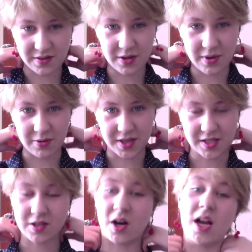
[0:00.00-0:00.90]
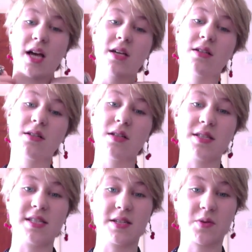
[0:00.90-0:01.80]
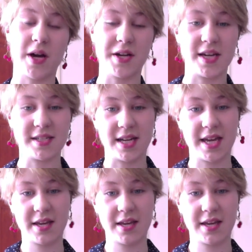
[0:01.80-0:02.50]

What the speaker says: well with this collar and sits quite nicely.